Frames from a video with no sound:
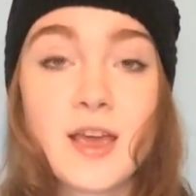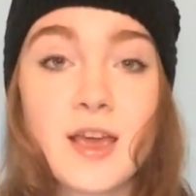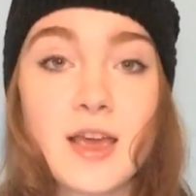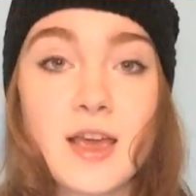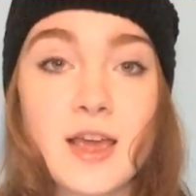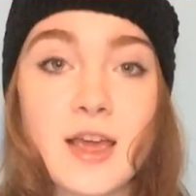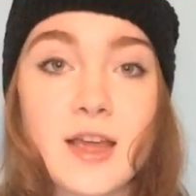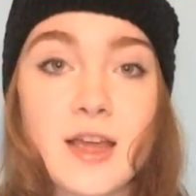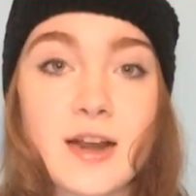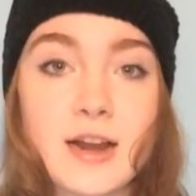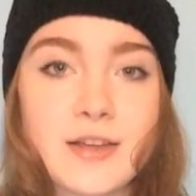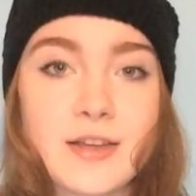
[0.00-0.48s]

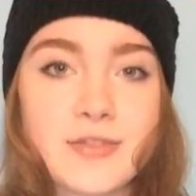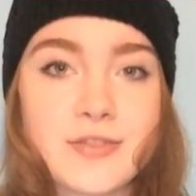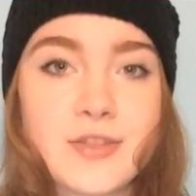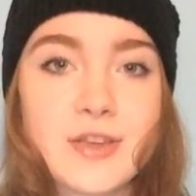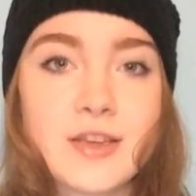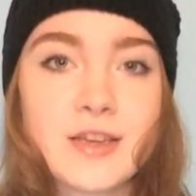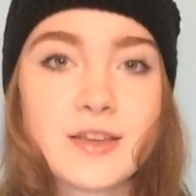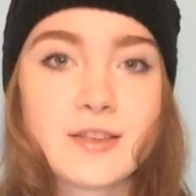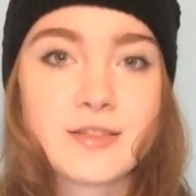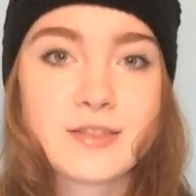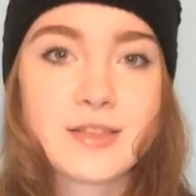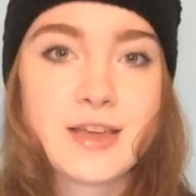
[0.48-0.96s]
And I
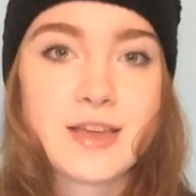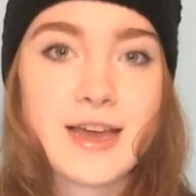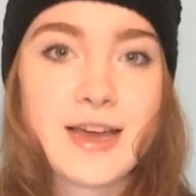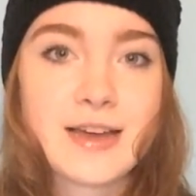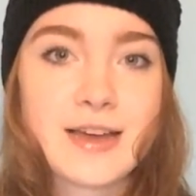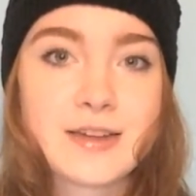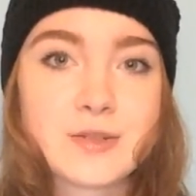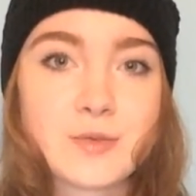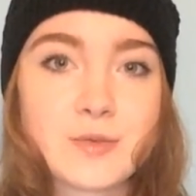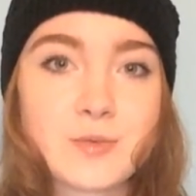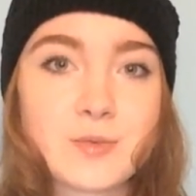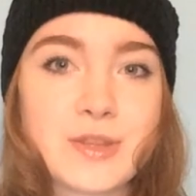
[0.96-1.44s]
think
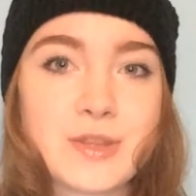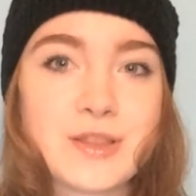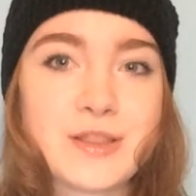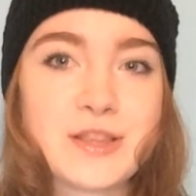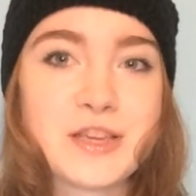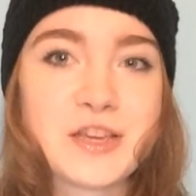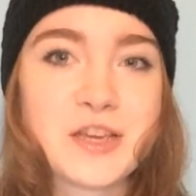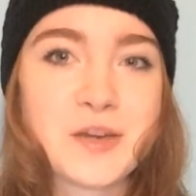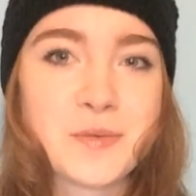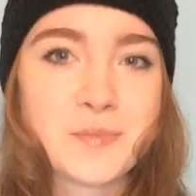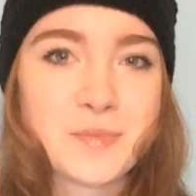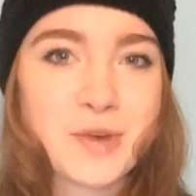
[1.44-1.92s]
that with
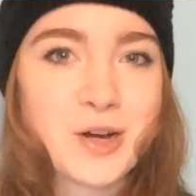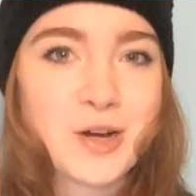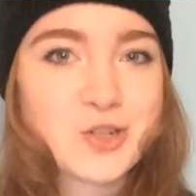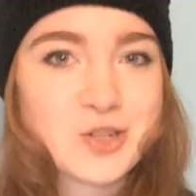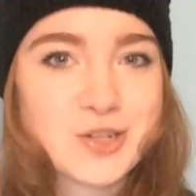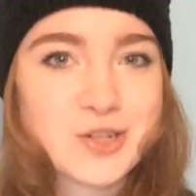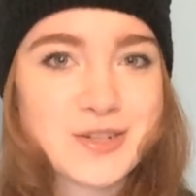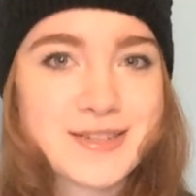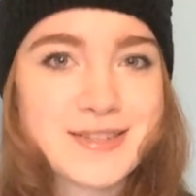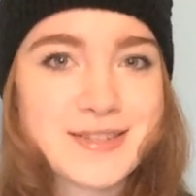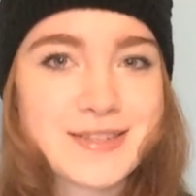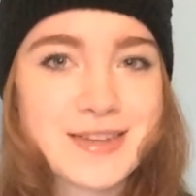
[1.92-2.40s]
the
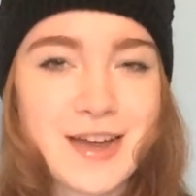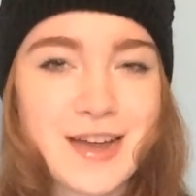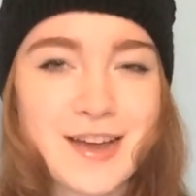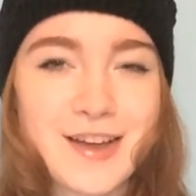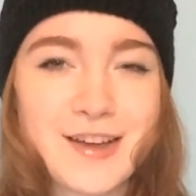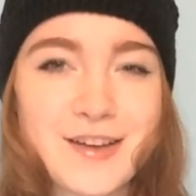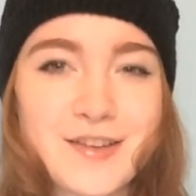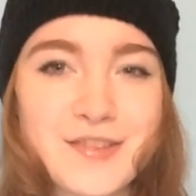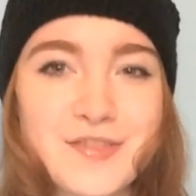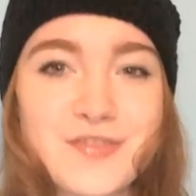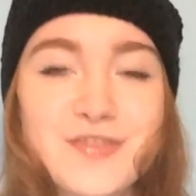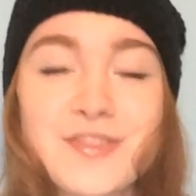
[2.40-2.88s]
emergence
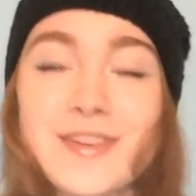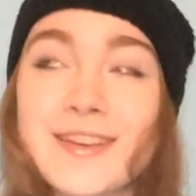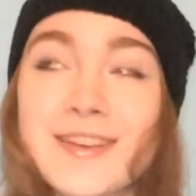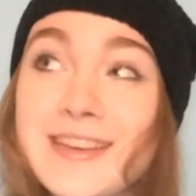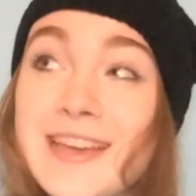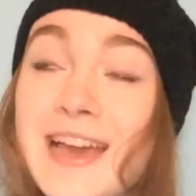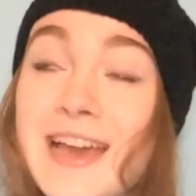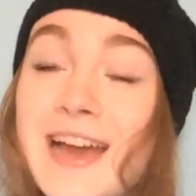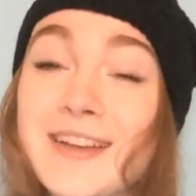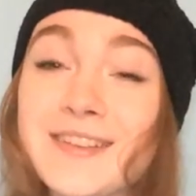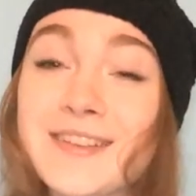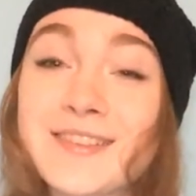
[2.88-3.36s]
of,
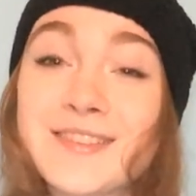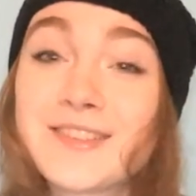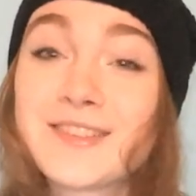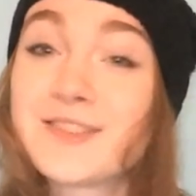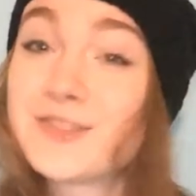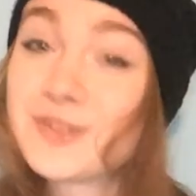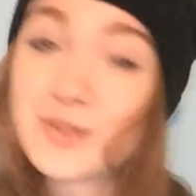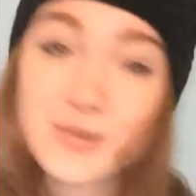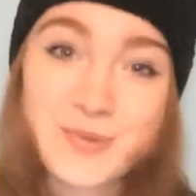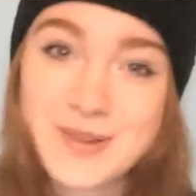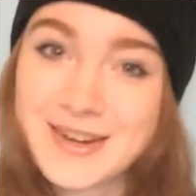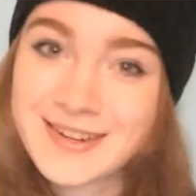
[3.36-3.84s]
yes,
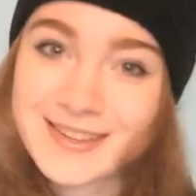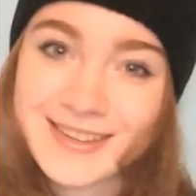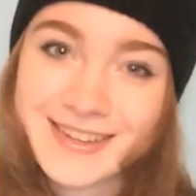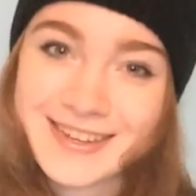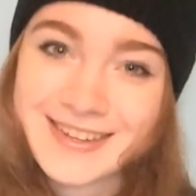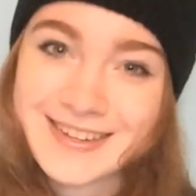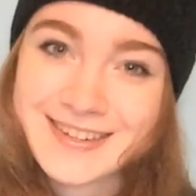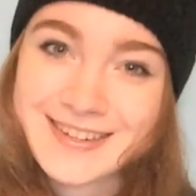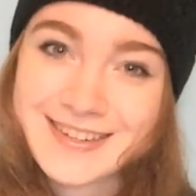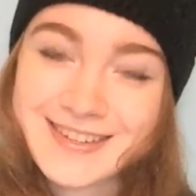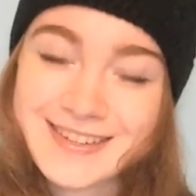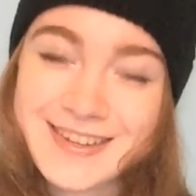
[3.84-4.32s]

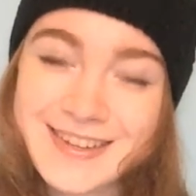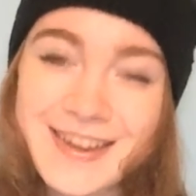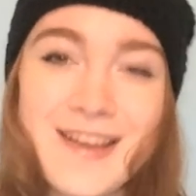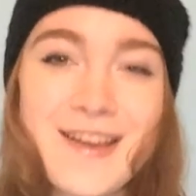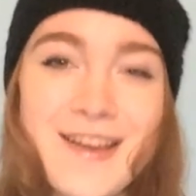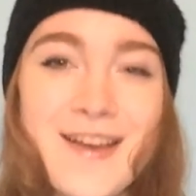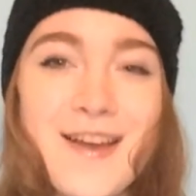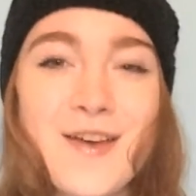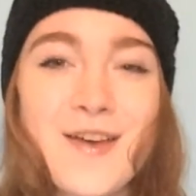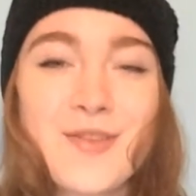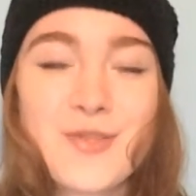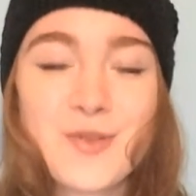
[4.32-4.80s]
Twilight,
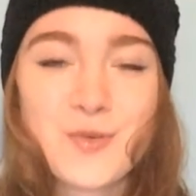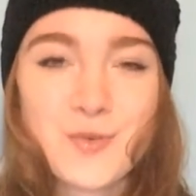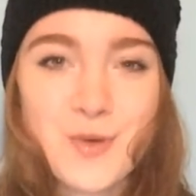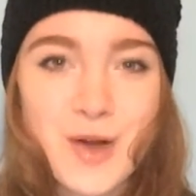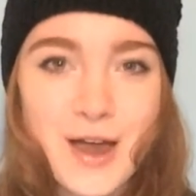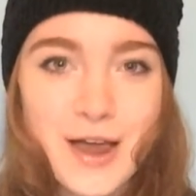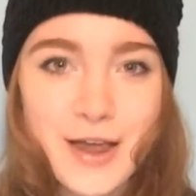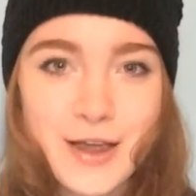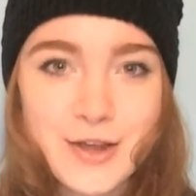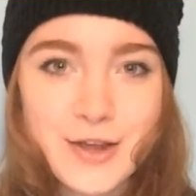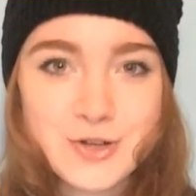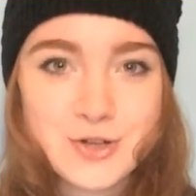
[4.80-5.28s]
the
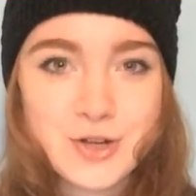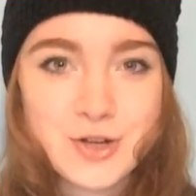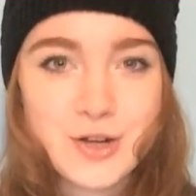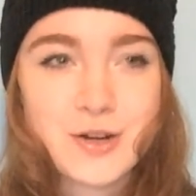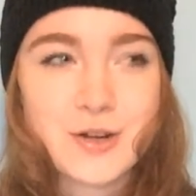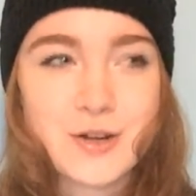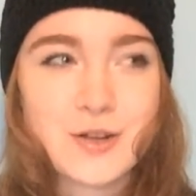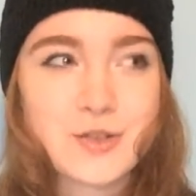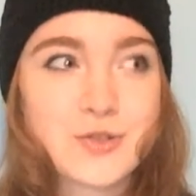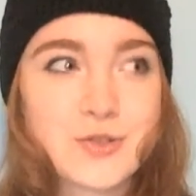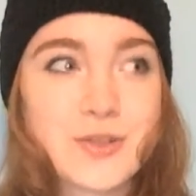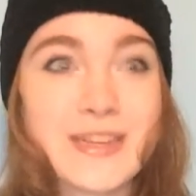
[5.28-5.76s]
YA
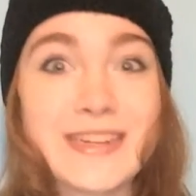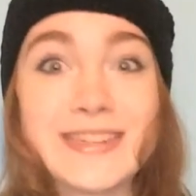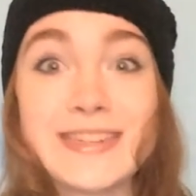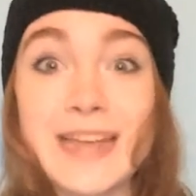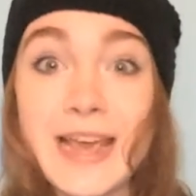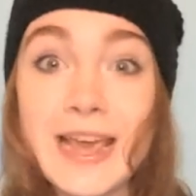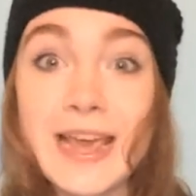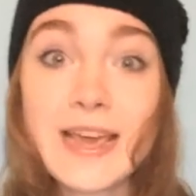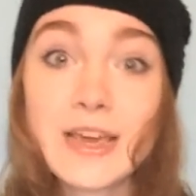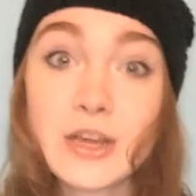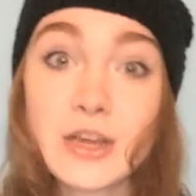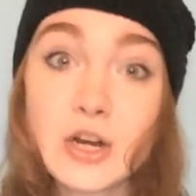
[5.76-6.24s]
genre has really
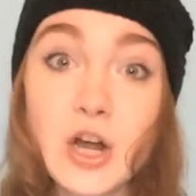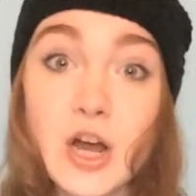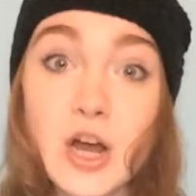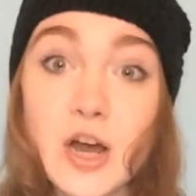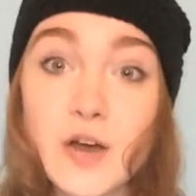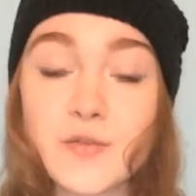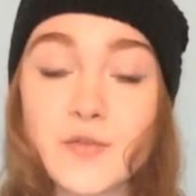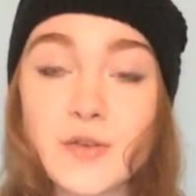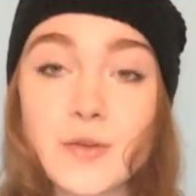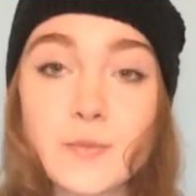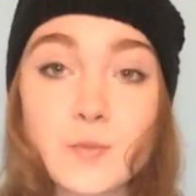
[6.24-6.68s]
taken off